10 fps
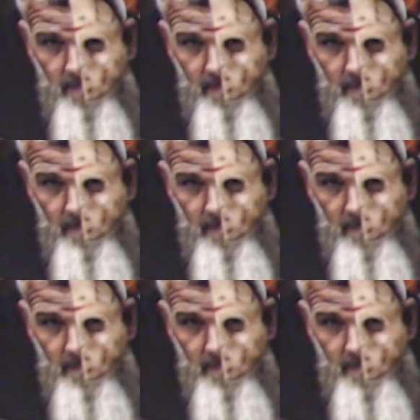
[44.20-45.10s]

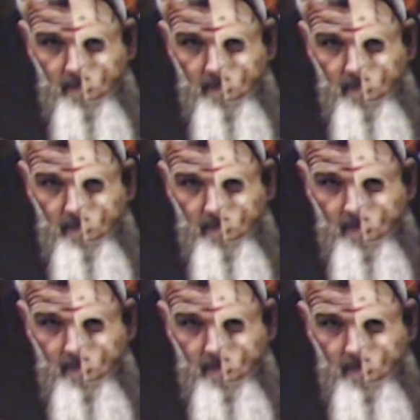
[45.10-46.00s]

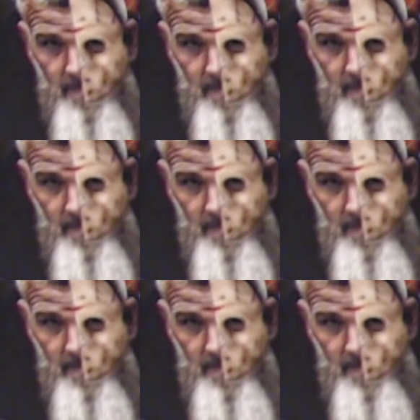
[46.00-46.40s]
No words are spoken by the person on screen.